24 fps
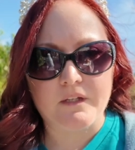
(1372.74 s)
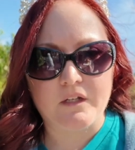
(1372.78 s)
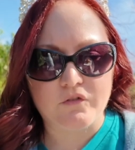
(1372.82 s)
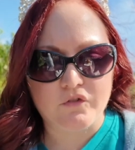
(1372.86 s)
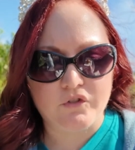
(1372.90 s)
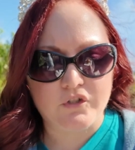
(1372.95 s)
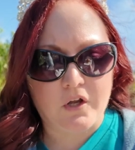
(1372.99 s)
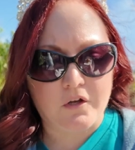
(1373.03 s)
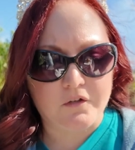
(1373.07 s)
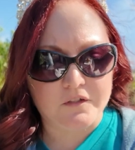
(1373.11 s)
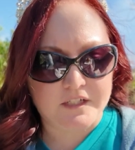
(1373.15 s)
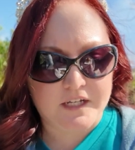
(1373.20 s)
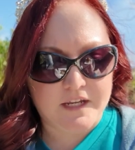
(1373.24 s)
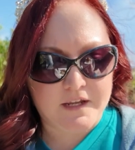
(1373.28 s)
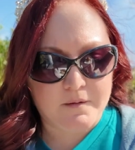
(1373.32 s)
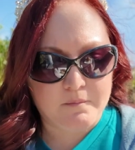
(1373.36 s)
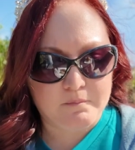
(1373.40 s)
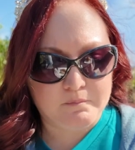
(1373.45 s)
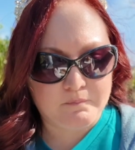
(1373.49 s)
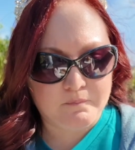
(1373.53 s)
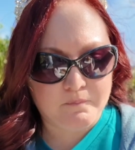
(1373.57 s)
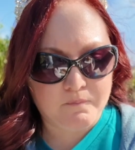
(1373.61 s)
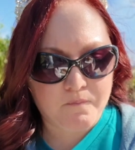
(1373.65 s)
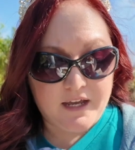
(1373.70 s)
Salty.
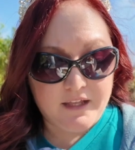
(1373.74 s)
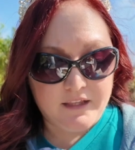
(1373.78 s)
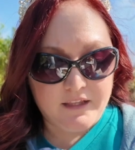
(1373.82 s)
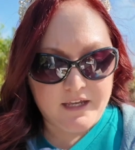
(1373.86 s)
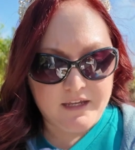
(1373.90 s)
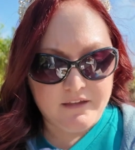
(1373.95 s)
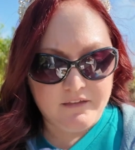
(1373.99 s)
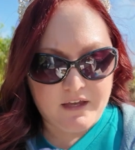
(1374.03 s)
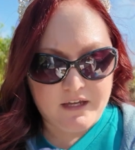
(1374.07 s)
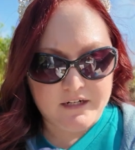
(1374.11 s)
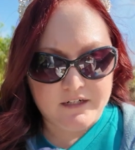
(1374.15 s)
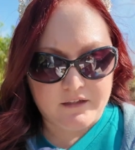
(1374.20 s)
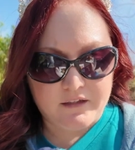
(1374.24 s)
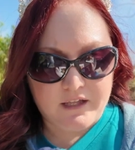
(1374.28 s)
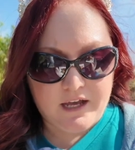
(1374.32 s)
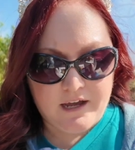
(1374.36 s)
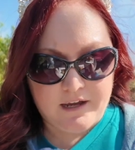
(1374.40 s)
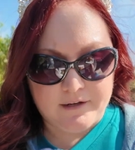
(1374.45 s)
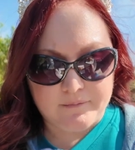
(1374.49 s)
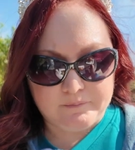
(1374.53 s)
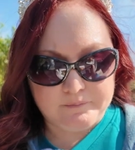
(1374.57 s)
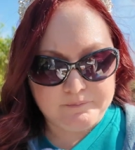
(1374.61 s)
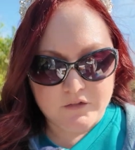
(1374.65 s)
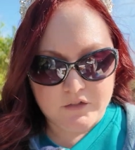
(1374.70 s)
I like that a
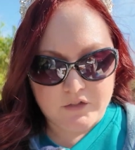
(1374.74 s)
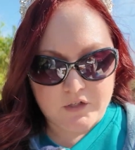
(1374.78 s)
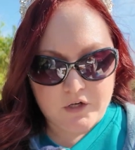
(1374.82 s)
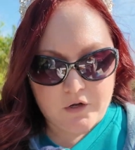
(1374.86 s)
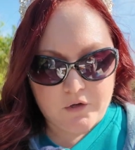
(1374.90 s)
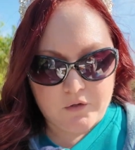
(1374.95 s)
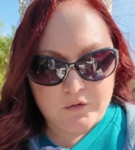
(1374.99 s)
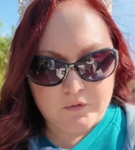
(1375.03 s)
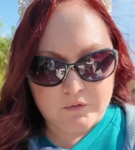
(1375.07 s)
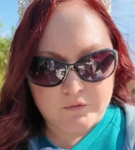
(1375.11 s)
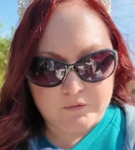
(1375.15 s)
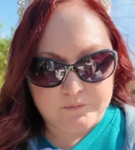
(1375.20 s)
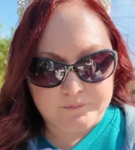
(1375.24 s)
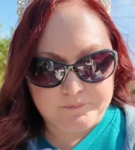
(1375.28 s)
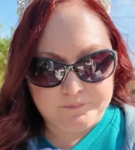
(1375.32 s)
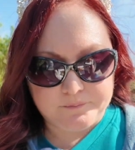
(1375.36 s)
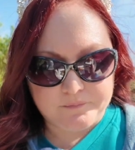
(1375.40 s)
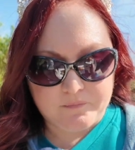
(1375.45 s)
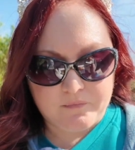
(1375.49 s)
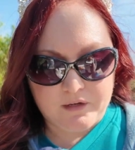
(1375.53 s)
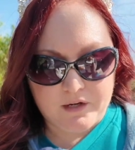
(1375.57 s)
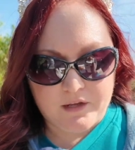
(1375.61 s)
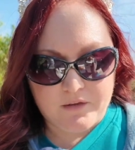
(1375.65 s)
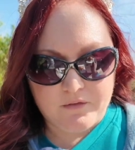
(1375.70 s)
lot. So
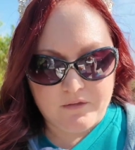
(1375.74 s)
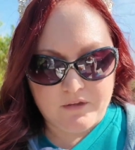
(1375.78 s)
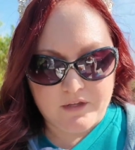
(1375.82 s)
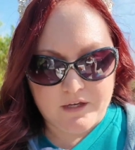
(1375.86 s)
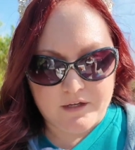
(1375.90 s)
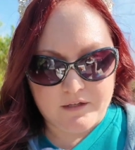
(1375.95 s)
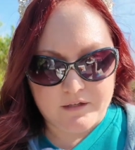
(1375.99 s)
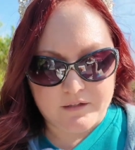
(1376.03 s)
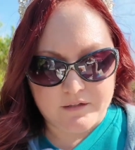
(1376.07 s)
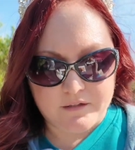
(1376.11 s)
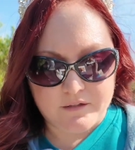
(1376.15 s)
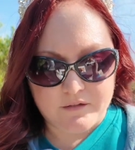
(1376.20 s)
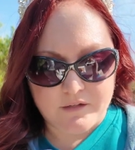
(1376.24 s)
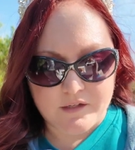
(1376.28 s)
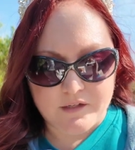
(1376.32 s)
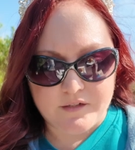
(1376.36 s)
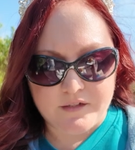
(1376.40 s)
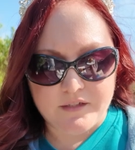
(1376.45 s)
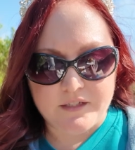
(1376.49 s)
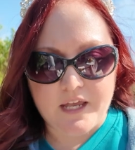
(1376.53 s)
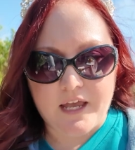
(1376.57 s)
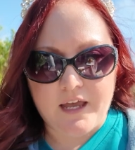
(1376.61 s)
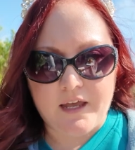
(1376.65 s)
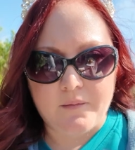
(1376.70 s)
the
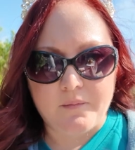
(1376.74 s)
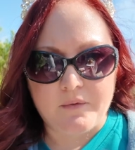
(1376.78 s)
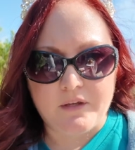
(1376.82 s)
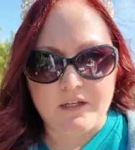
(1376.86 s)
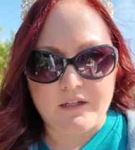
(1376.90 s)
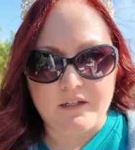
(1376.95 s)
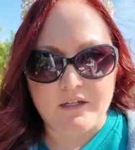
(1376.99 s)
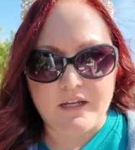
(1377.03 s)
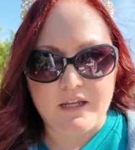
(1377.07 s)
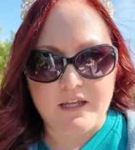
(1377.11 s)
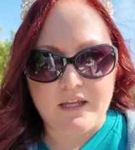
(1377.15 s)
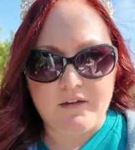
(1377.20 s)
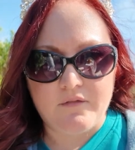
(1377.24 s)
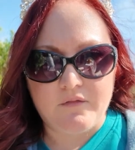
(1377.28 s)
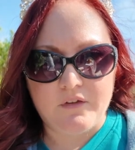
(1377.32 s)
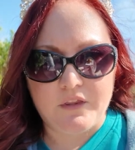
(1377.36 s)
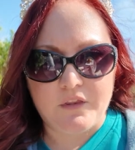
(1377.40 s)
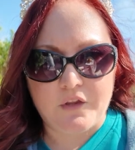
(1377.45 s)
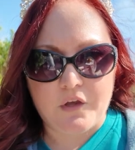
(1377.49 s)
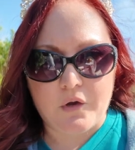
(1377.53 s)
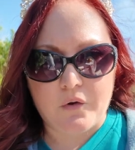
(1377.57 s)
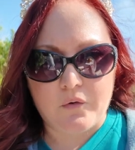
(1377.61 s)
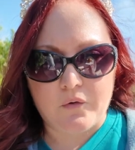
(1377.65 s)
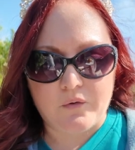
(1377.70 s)
salmon,
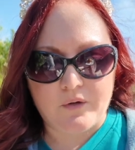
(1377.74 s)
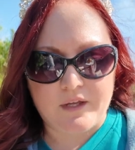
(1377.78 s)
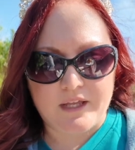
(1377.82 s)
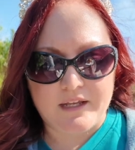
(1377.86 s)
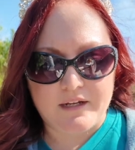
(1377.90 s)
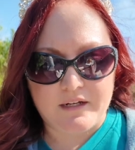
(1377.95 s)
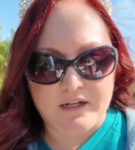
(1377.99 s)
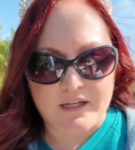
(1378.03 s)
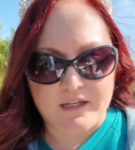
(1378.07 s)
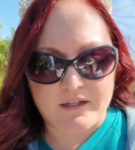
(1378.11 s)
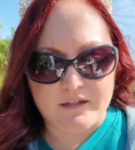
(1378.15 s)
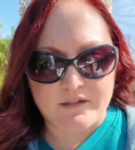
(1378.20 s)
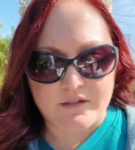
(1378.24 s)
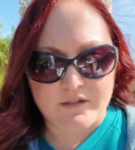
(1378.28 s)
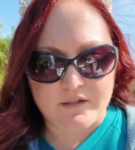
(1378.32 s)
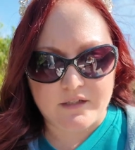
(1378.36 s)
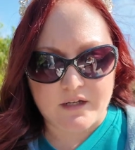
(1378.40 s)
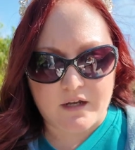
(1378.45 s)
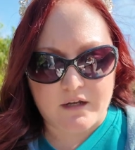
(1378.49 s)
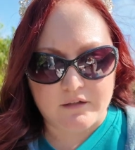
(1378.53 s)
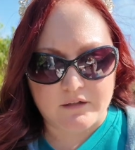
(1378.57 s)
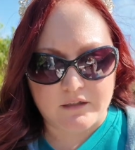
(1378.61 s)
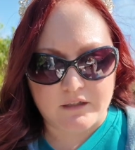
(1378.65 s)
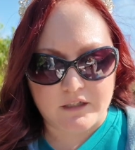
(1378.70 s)
even though it
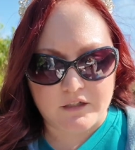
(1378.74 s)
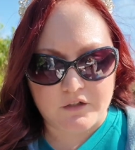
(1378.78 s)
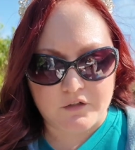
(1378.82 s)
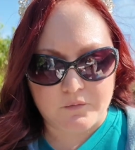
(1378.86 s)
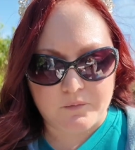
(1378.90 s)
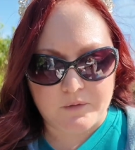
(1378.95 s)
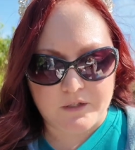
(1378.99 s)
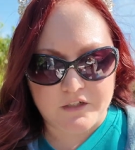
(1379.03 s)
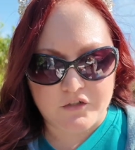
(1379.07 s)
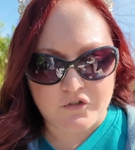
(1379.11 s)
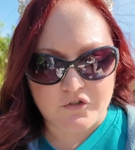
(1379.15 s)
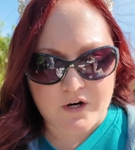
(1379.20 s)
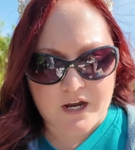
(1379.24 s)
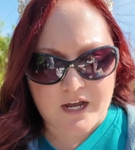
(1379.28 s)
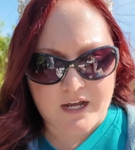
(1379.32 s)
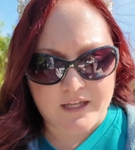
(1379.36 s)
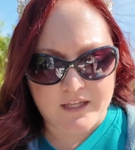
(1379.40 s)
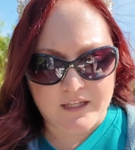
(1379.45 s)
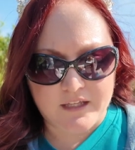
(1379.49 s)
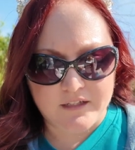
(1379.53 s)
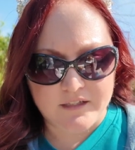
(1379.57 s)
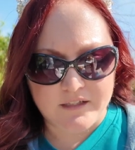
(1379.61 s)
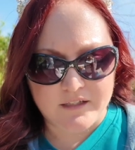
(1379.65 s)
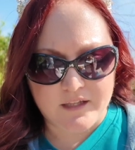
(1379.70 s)
is a little bit dry,
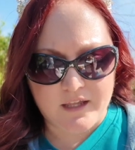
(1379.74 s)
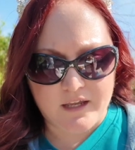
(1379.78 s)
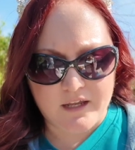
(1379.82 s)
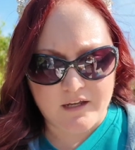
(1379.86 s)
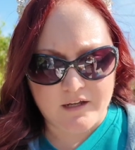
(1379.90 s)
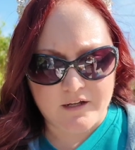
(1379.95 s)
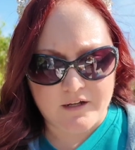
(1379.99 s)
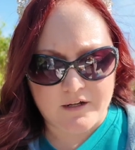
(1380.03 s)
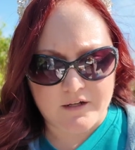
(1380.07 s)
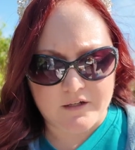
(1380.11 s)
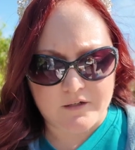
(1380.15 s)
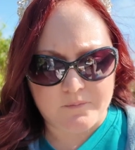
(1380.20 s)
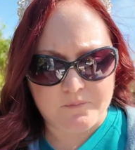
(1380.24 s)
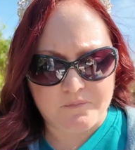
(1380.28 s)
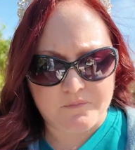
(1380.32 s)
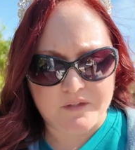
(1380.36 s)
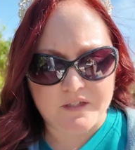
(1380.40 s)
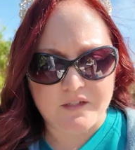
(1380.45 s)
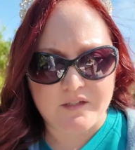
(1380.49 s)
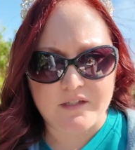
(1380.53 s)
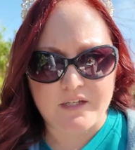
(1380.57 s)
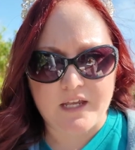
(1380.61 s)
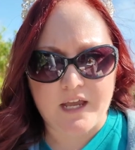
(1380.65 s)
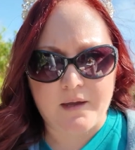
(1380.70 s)
it's like a
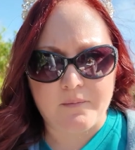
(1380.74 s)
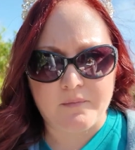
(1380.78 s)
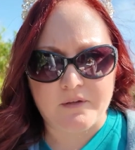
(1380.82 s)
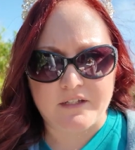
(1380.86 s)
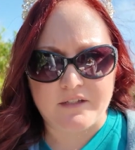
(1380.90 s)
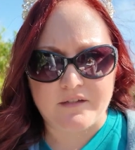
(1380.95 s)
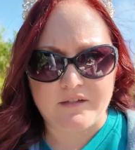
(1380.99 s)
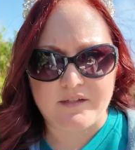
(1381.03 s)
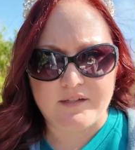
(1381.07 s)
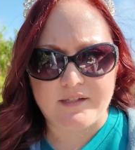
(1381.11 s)
salmon